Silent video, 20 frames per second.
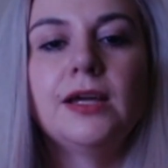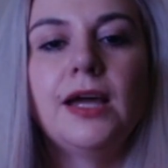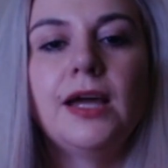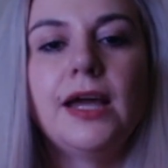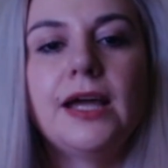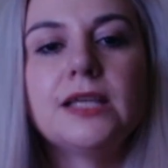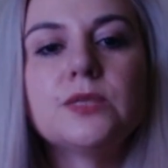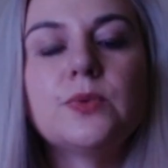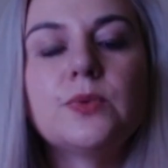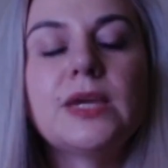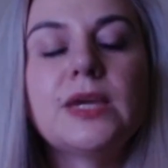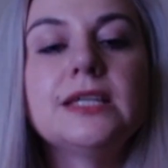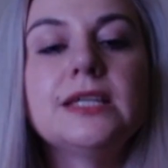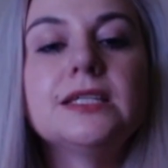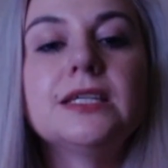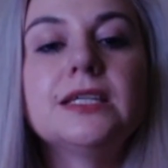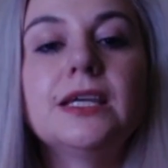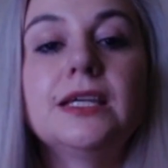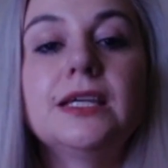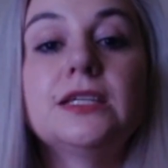As we
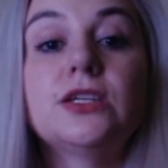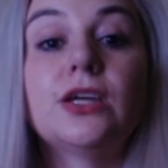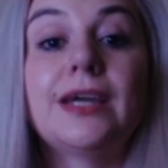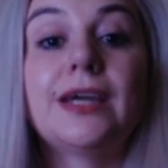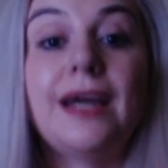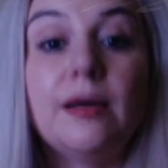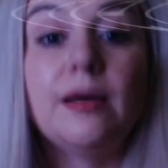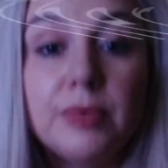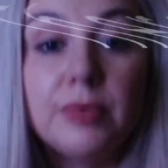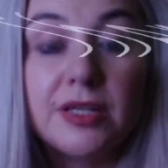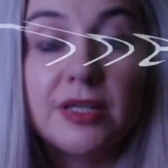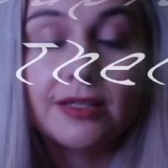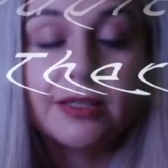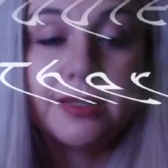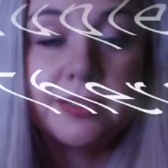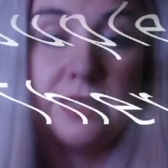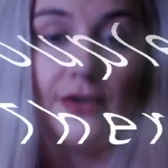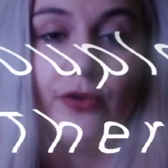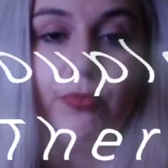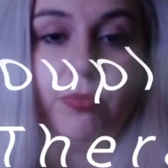enter into couples
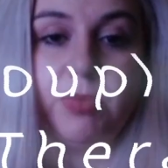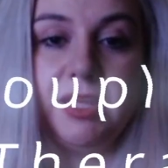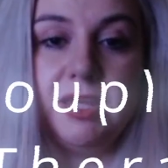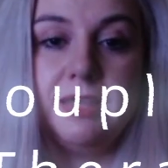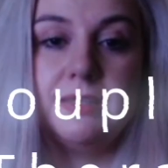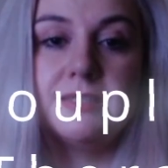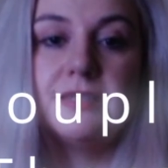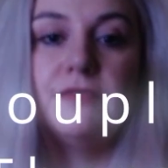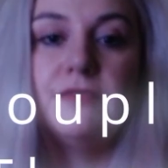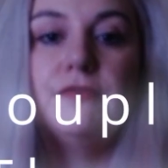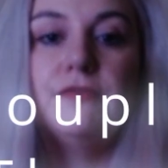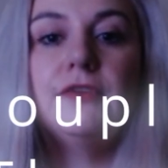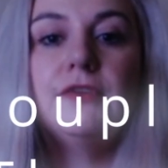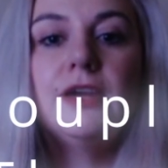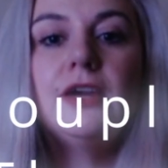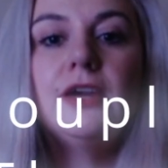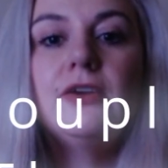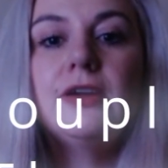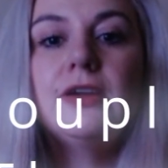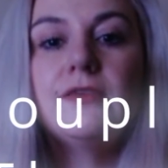therapy, there's a
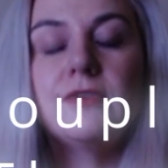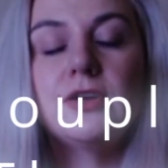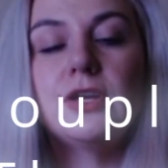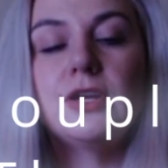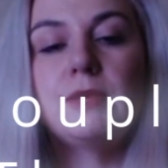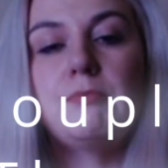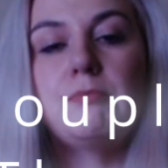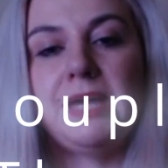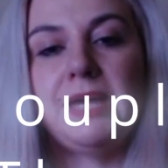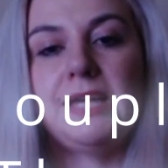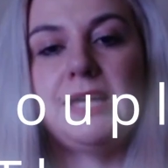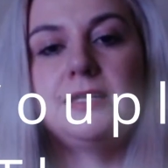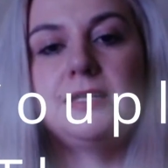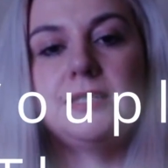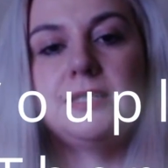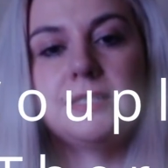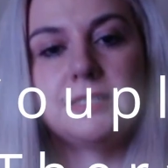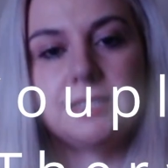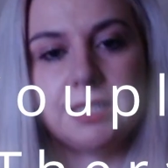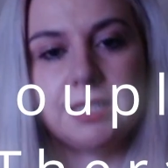very, very big
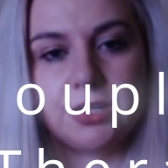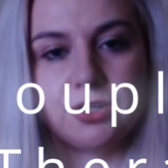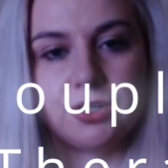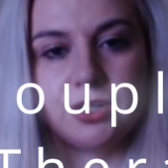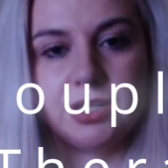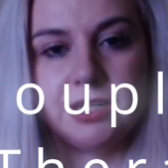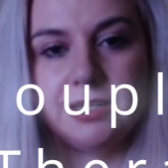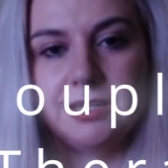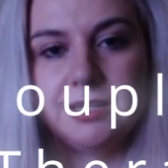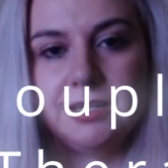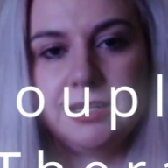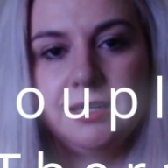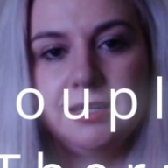distinction.